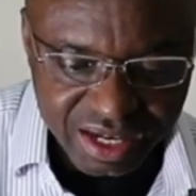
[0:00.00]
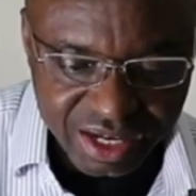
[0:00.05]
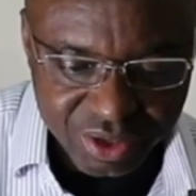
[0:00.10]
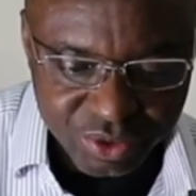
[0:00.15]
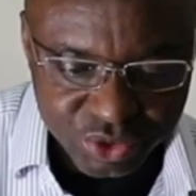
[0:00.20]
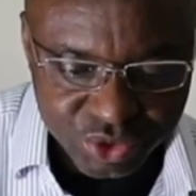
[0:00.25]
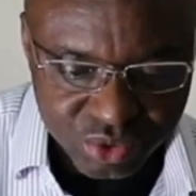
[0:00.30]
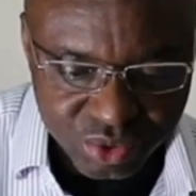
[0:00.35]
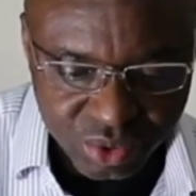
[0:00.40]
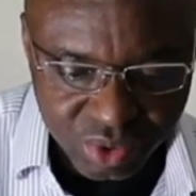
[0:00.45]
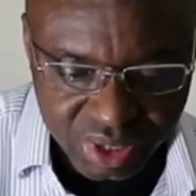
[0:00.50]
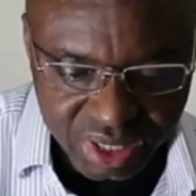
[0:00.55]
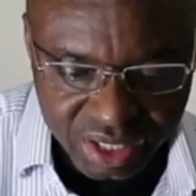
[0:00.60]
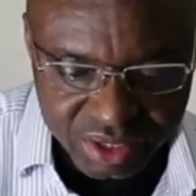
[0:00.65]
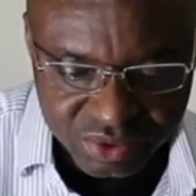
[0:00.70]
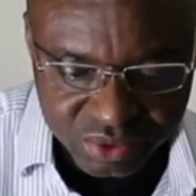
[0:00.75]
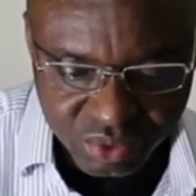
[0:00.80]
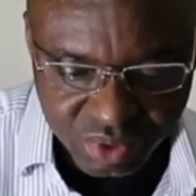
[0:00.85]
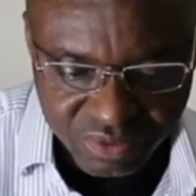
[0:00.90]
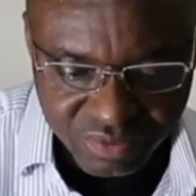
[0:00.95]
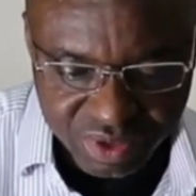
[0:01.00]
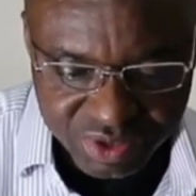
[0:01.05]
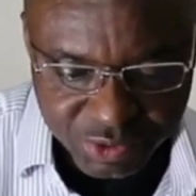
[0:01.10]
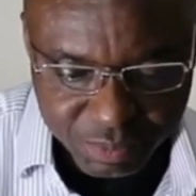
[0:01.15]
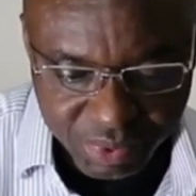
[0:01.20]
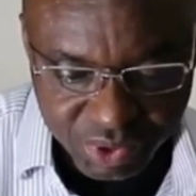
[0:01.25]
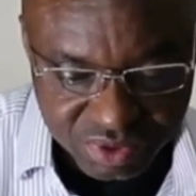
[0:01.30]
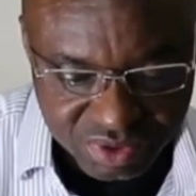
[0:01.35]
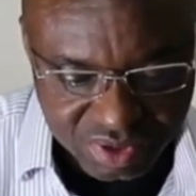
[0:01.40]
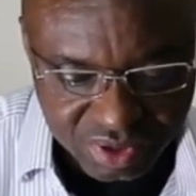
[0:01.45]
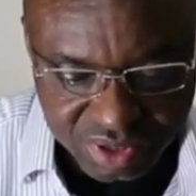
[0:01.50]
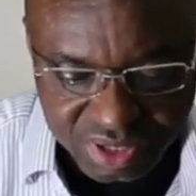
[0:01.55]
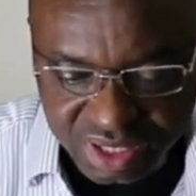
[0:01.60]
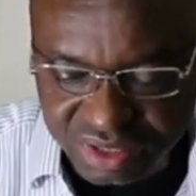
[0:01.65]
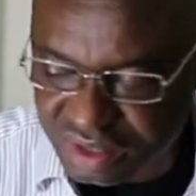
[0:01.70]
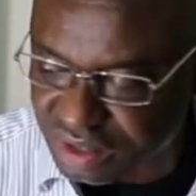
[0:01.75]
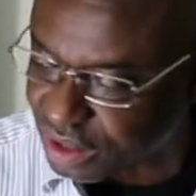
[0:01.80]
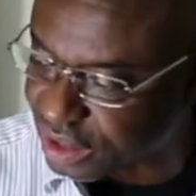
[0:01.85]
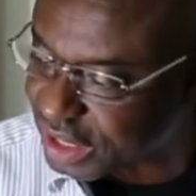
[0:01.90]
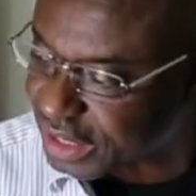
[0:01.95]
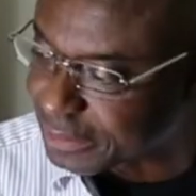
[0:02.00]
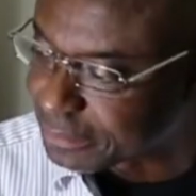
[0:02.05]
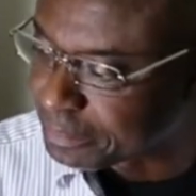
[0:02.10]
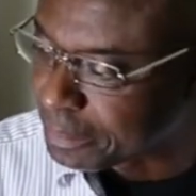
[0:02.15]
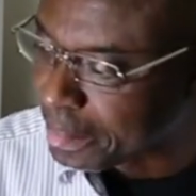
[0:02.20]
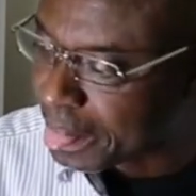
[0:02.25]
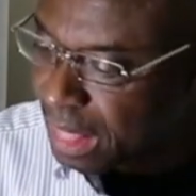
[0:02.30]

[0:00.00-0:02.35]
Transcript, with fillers: uh, you should look at whoever sponsored the study.